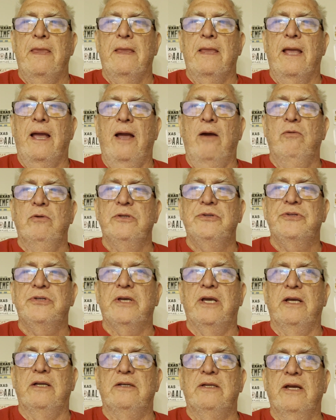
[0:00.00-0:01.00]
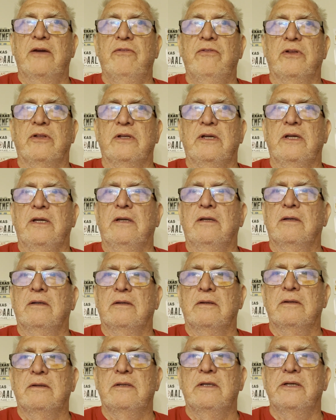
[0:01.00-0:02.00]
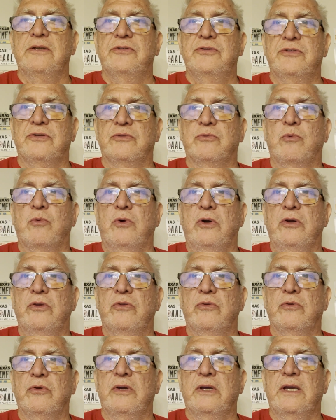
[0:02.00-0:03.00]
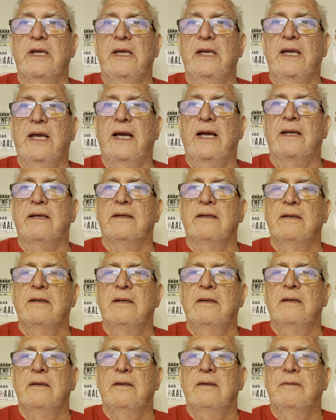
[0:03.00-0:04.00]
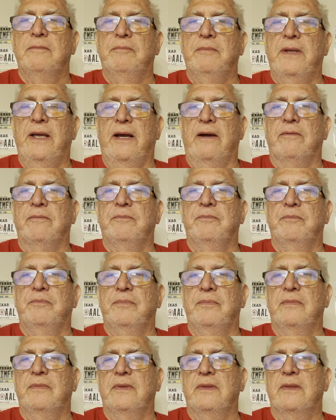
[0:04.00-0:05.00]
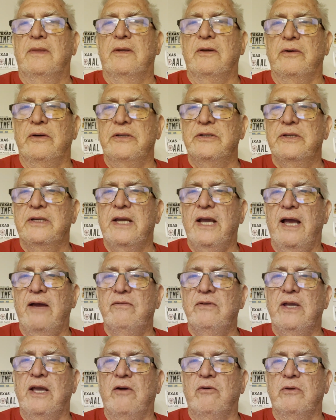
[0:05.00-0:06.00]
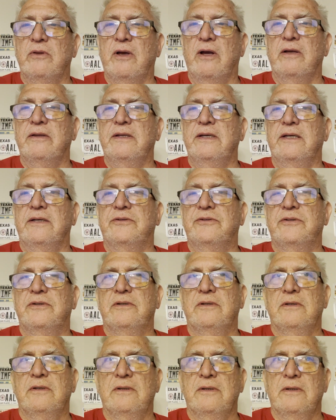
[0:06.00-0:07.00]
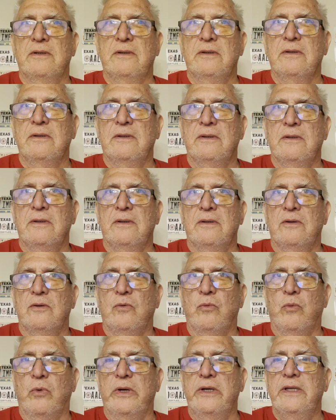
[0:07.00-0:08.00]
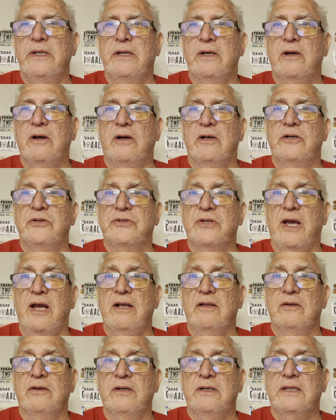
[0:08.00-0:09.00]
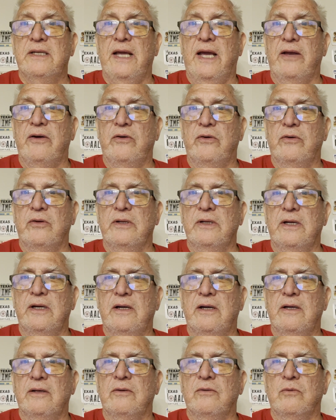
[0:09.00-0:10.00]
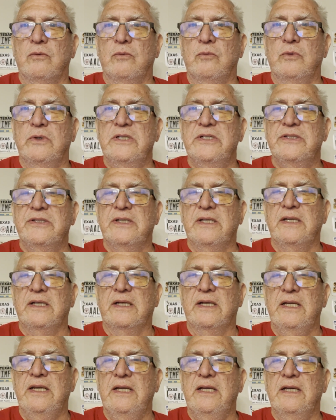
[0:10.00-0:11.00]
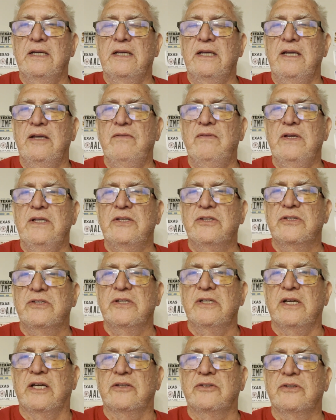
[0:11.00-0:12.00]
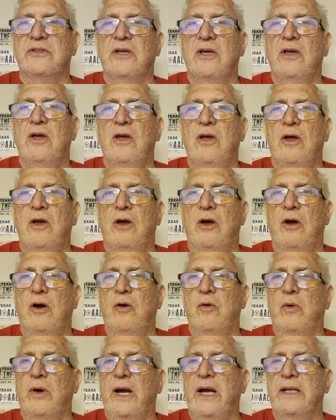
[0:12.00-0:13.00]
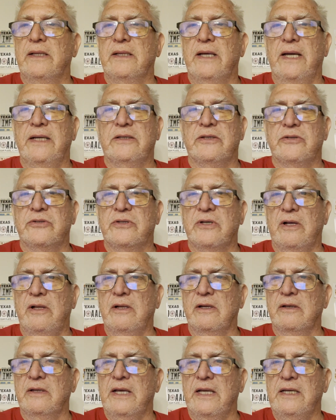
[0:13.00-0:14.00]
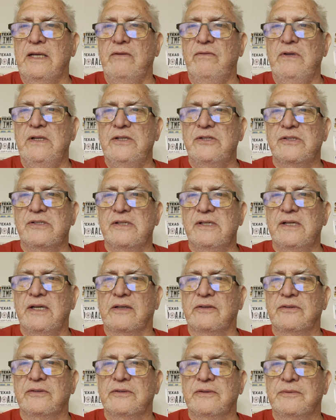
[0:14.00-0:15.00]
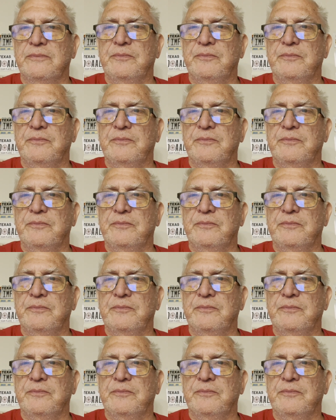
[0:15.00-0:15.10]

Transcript: I would say definitely this is worth looking at. Now, there is a caveat with all this. One of the cars I looked at early on was the Kia EV6. Oh, I like the styling of that EV6.